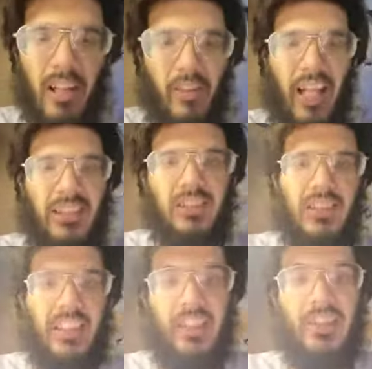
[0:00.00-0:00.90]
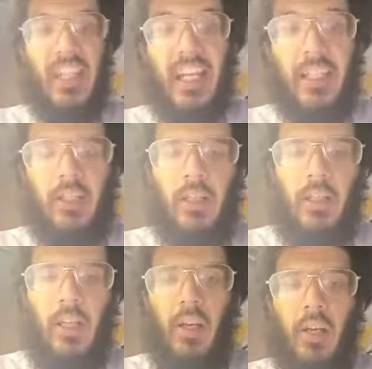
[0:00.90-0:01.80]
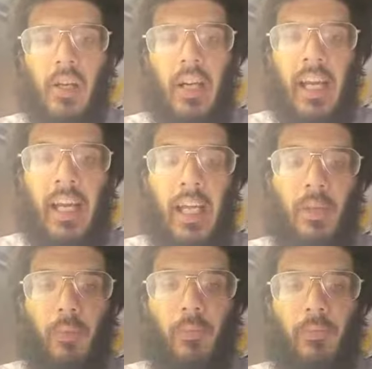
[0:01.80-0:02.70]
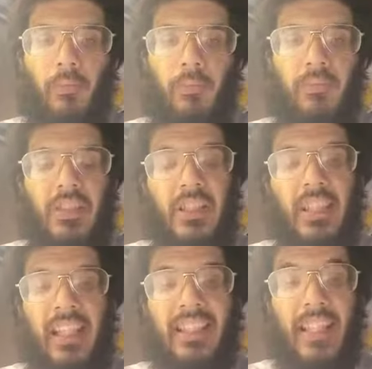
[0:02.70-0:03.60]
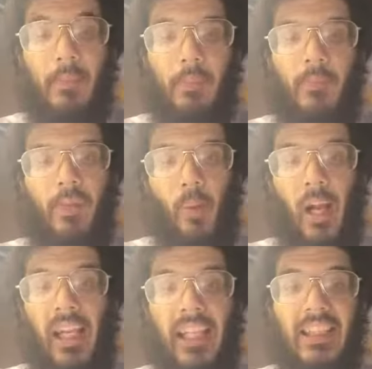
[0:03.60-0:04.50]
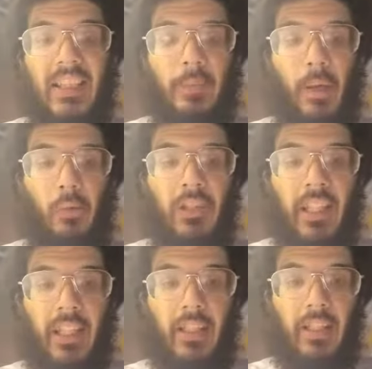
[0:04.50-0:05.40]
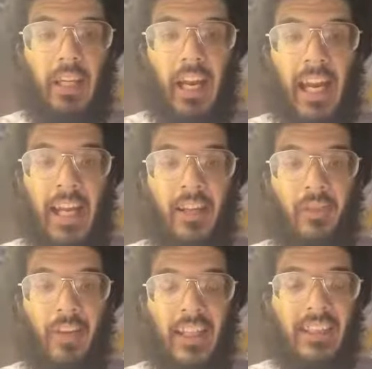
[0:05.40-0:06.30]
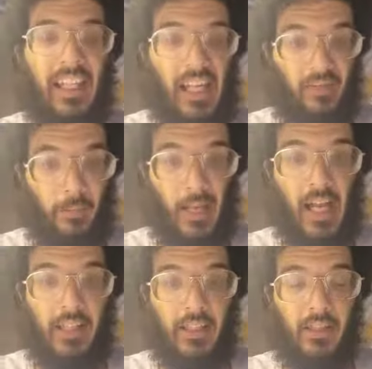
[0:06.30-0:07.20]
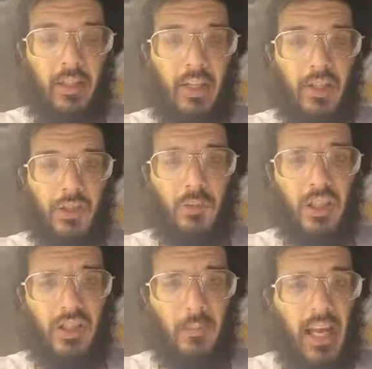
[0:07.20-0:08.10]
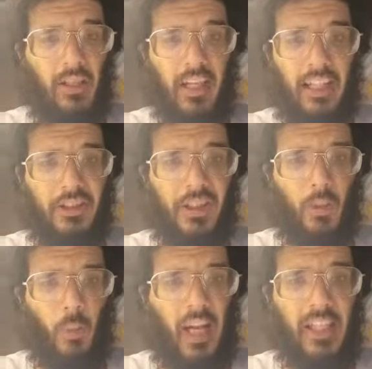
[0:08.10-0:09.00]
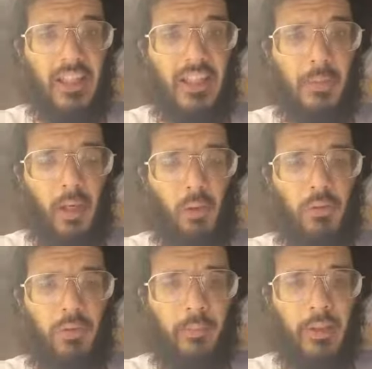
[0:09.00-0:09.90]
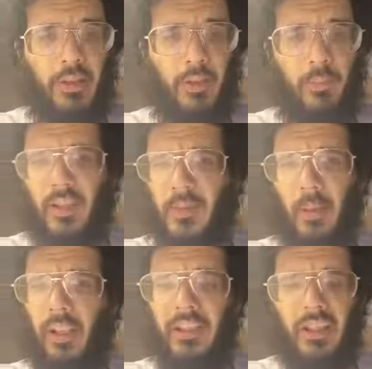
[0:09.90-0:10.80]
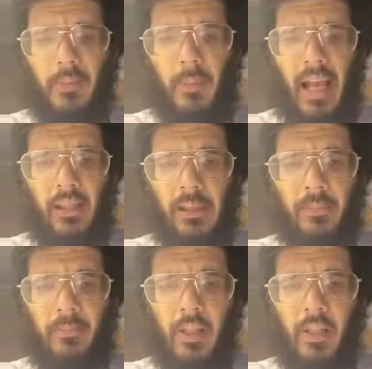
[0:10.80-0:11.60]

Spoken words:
that's the estate. And since I did the way I spelt it, and the fact that I have a patent, so it doesn't matter actually the way it's spelled, because the spelling doesn't matter.